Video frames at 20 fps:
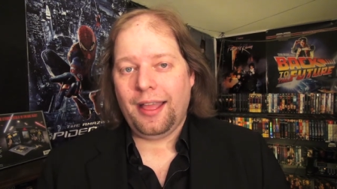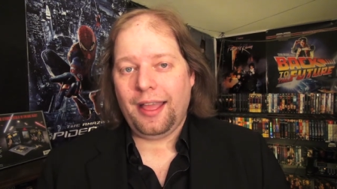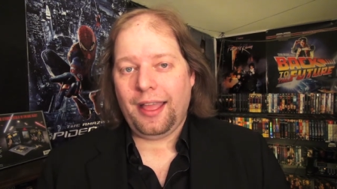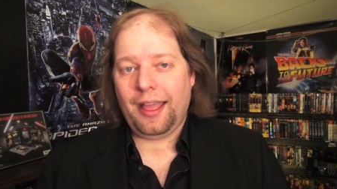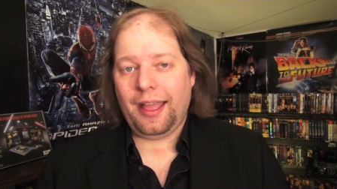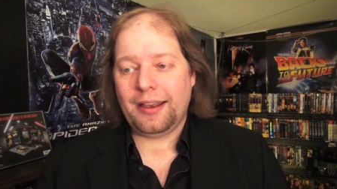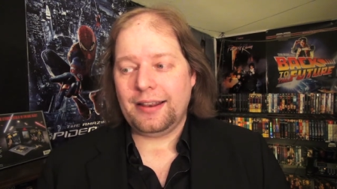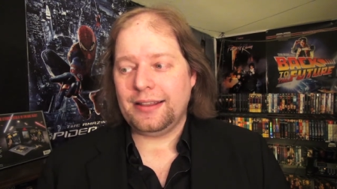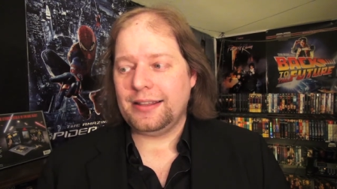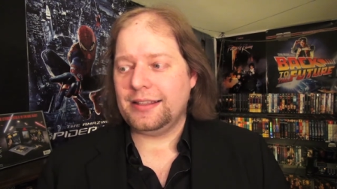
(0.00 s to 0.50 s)

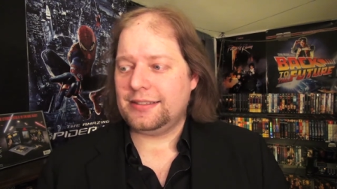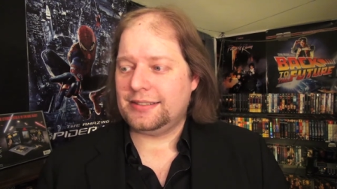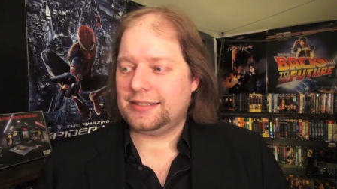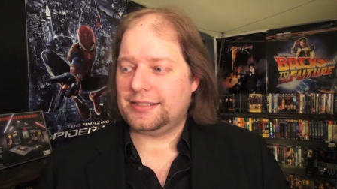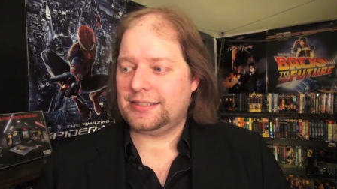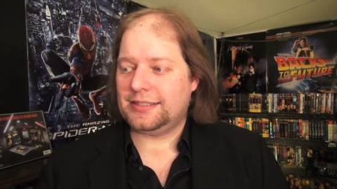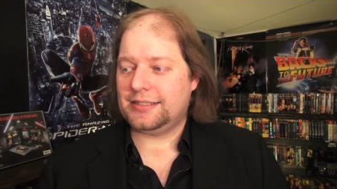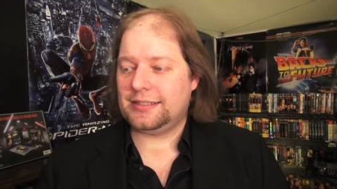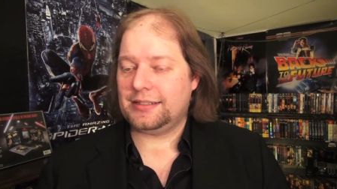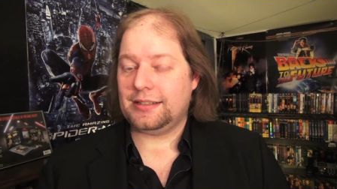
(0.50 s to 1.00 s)
And
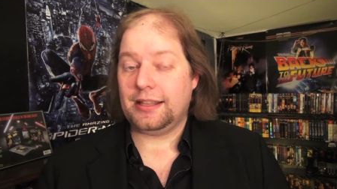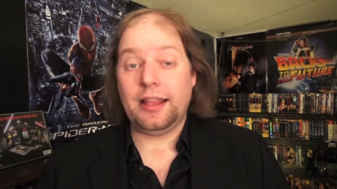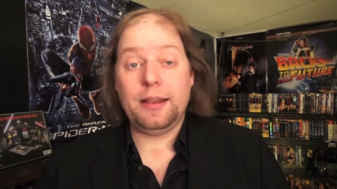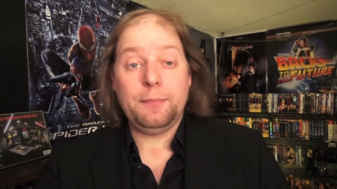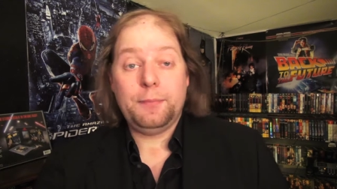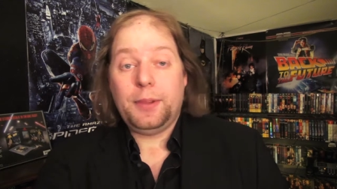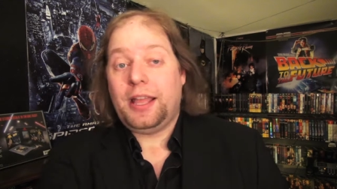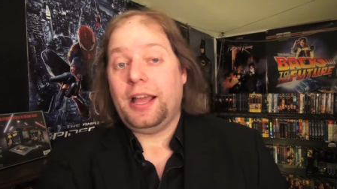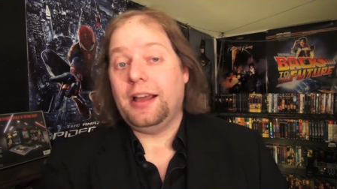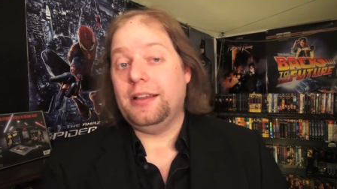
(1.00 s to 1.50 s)
it's
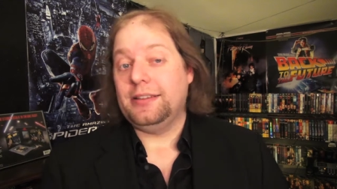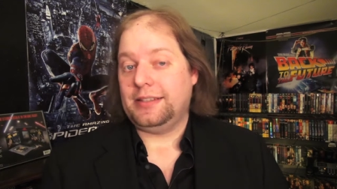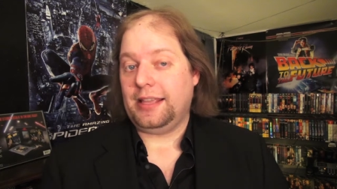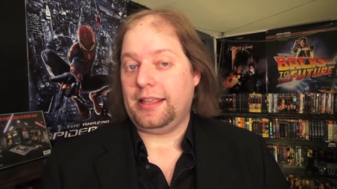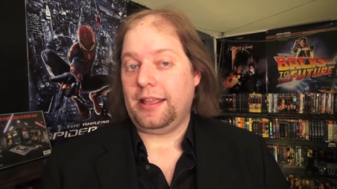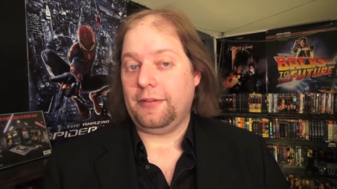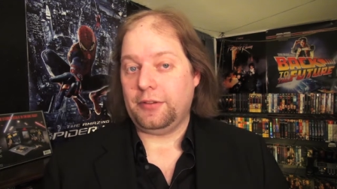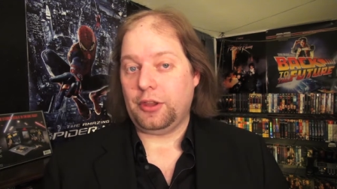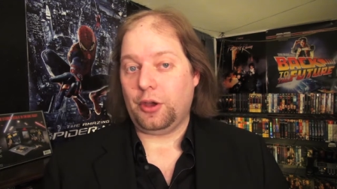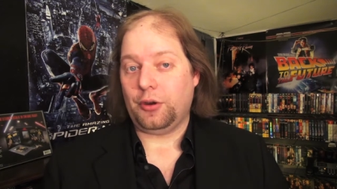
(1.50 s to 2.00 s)
because
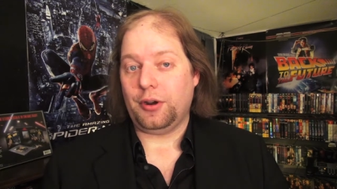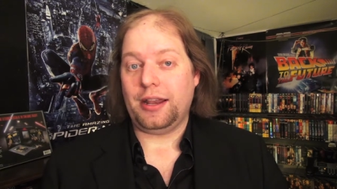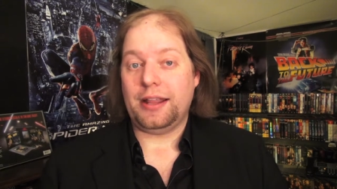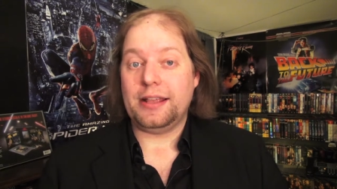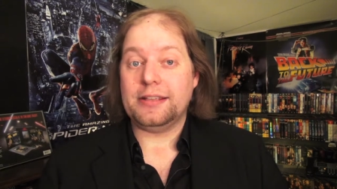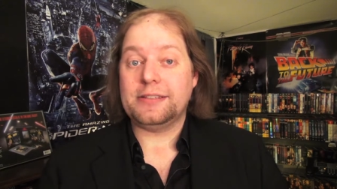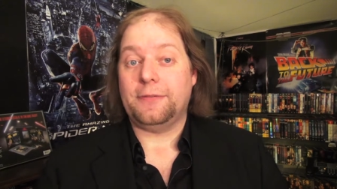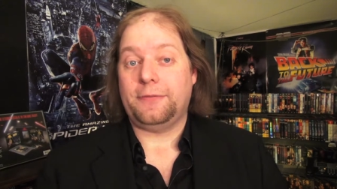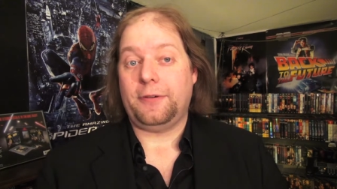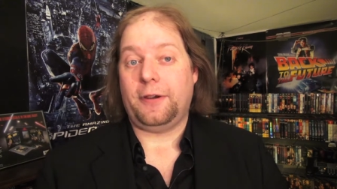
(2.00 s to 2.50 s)
even though it
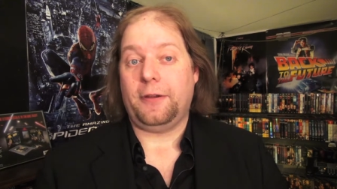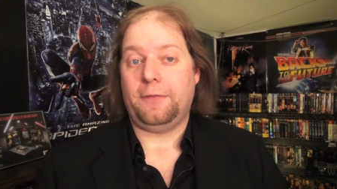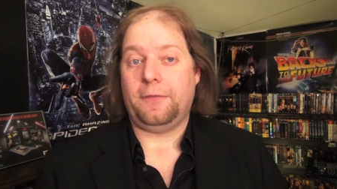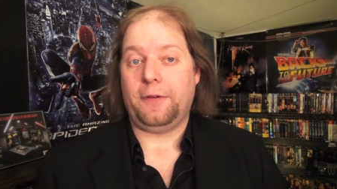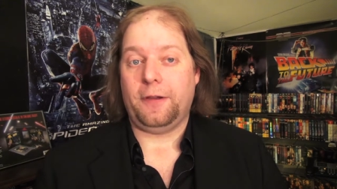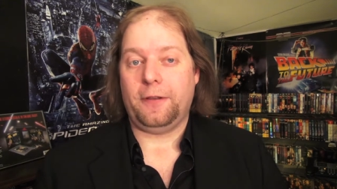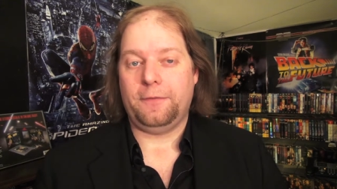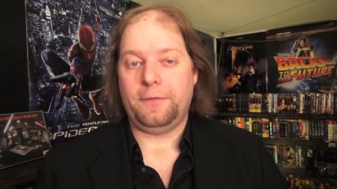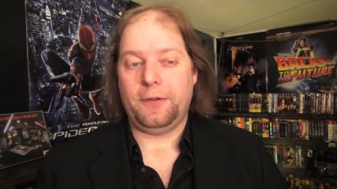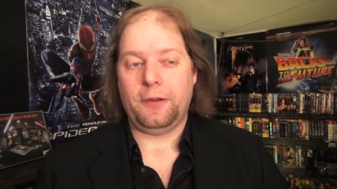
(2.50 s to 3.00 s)
is a very
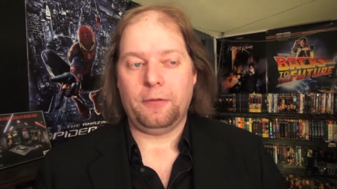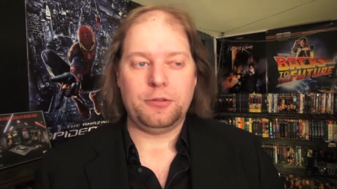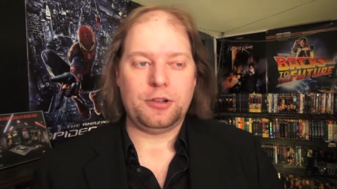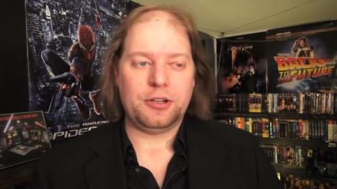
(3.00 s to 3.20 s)
fun film,